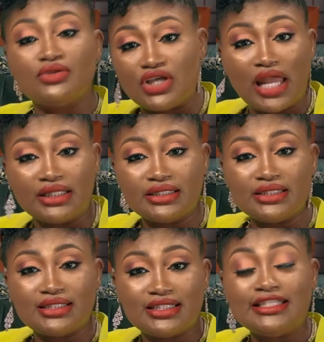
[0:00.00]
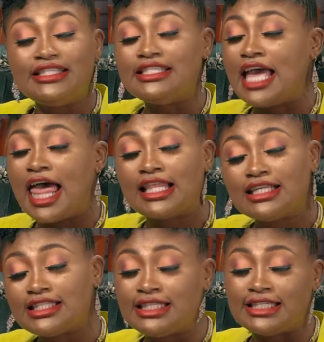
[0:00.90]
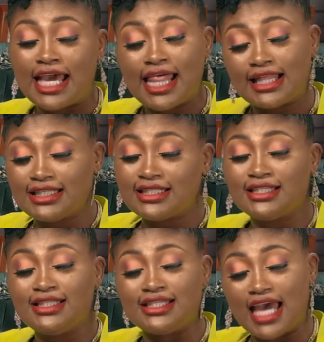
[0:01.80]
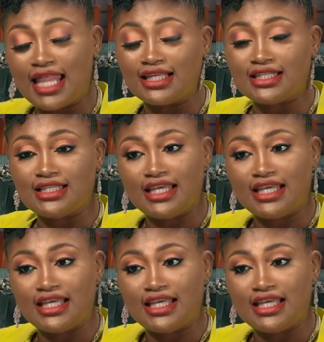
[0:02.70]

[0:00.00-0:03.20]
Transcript: you jealous. Jealous, jealous, jealous.